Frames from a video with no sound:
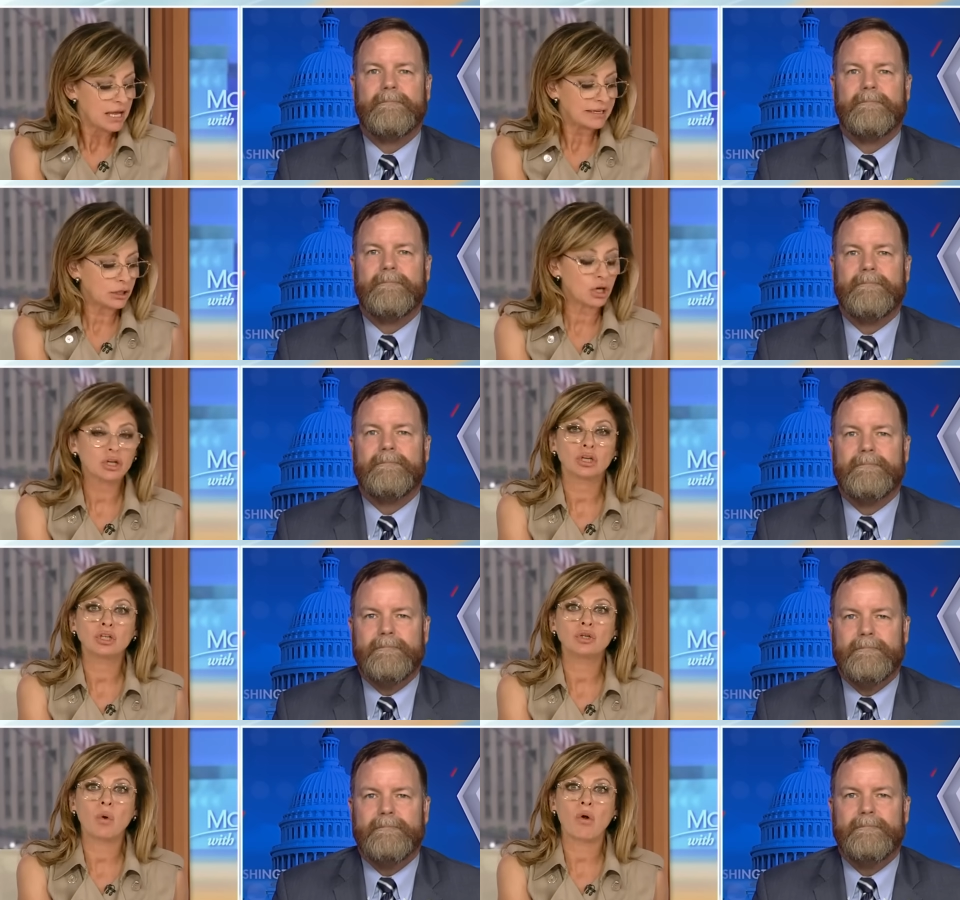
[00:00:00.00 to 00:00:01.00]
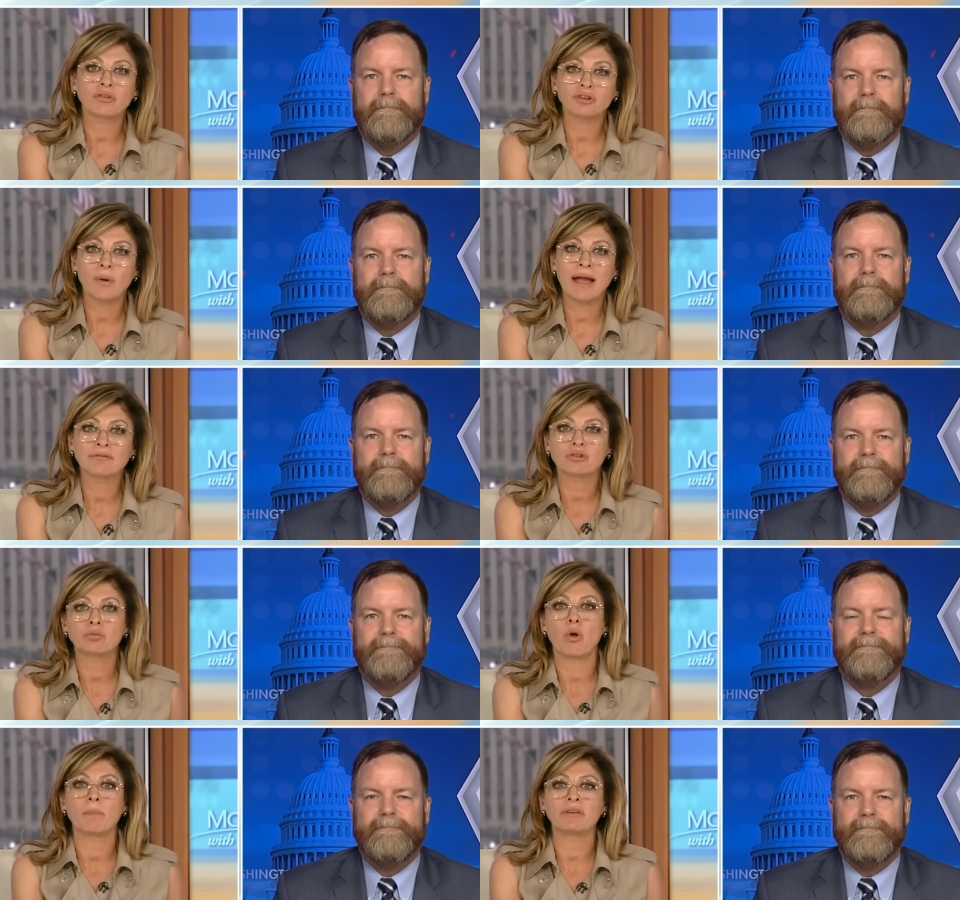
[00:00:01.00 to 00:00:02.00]
Speaker 1: Now, look, you also have the
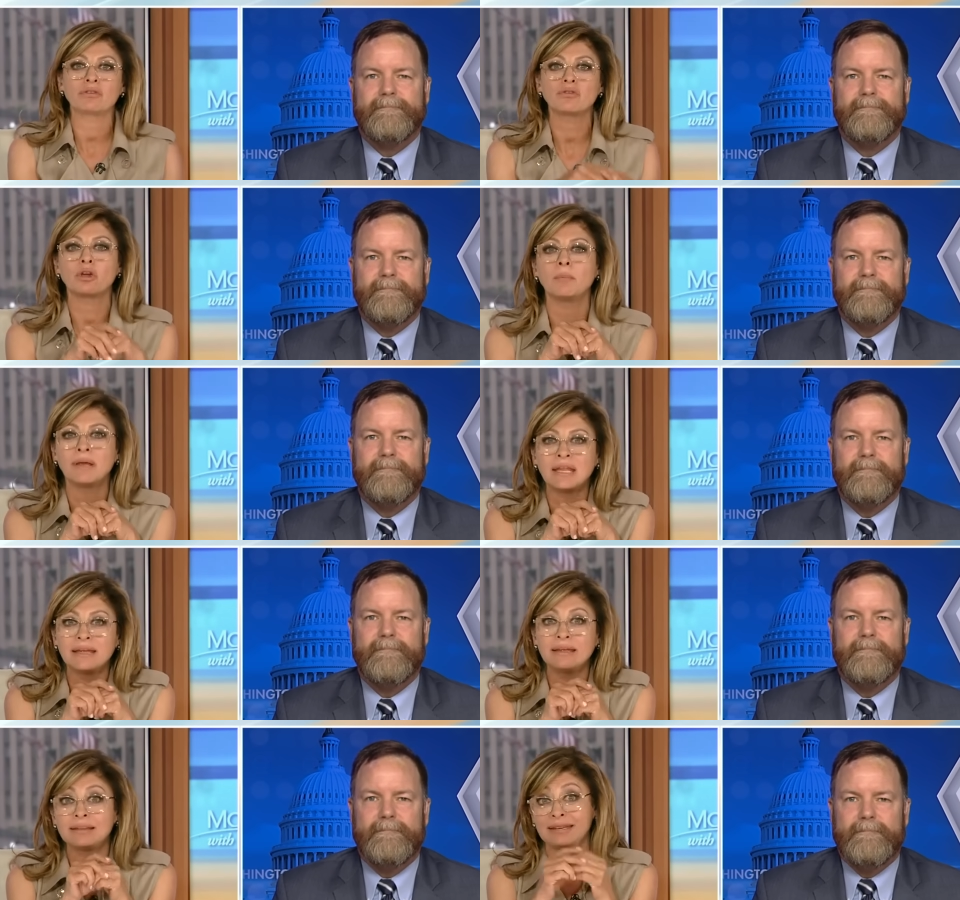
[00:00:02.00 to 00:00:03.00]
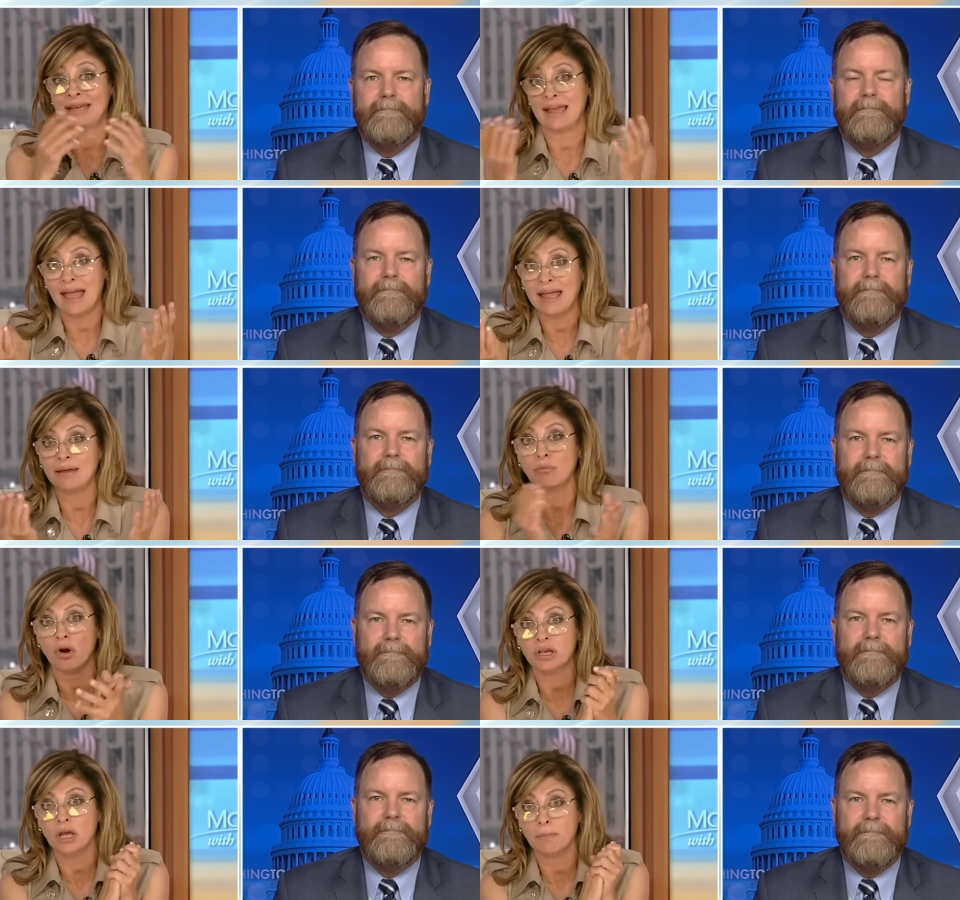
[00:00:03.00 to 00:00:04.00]
Small Business Committee today marking up